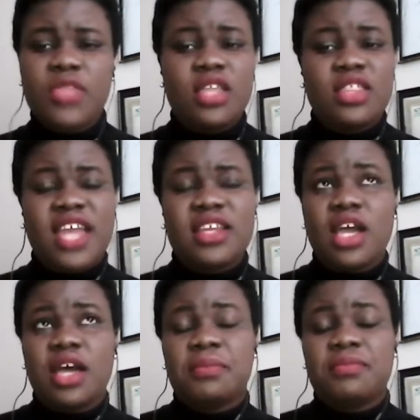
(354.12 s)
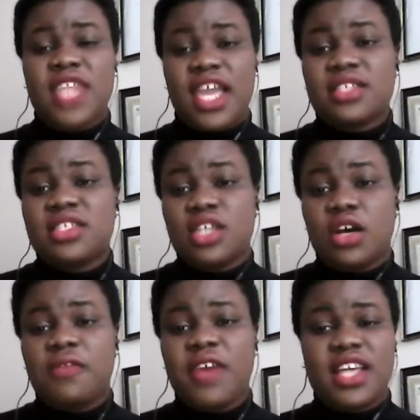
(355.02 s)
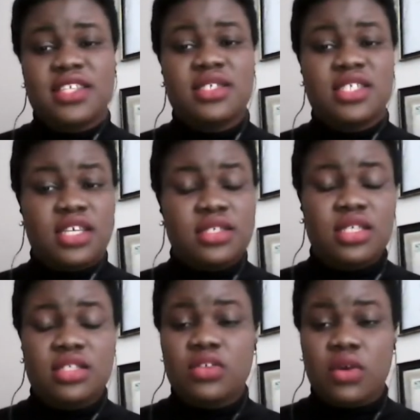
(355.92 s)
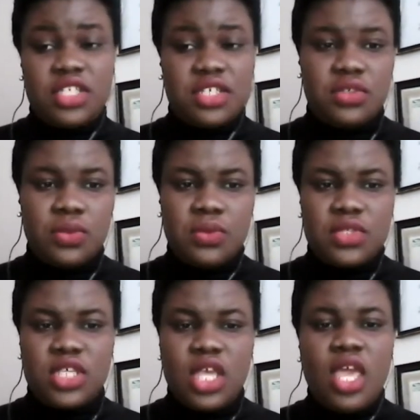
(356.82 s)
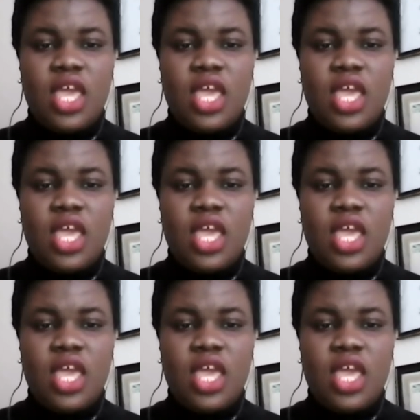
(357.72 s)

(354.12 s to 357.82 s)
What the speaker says: that itself has sexist undertones.